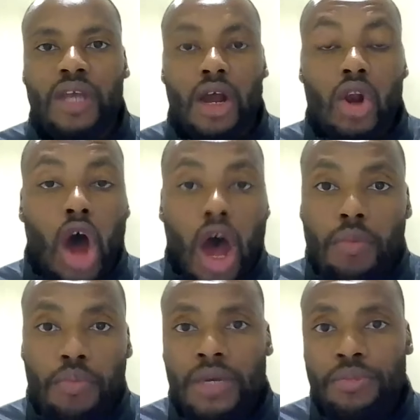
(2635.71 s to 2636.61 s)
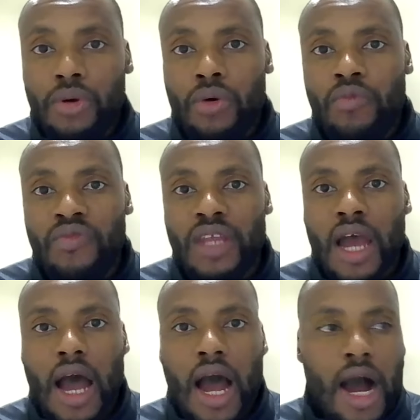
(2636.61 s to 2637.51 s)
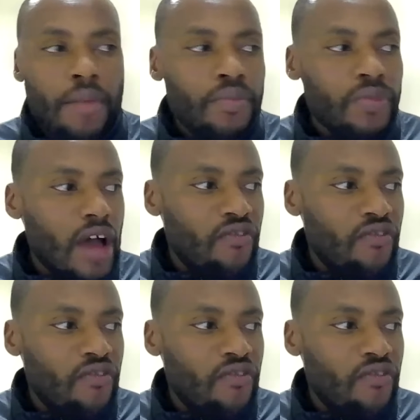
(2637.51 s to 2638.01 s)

a lot of people um,